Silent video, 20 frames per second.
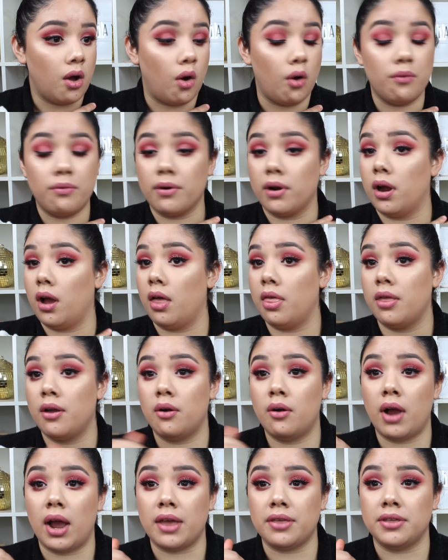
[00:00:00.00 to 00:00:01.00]
Overall
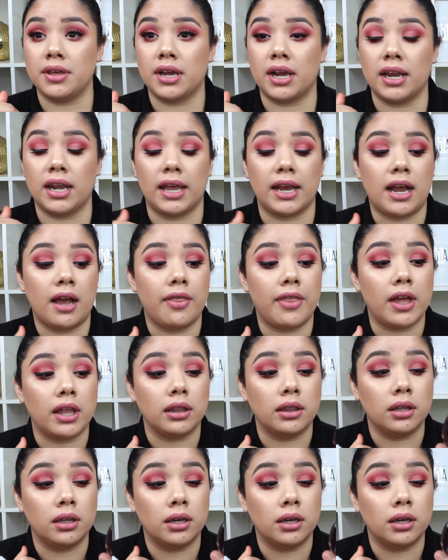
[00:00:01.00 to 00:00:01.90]
though, I think I like how that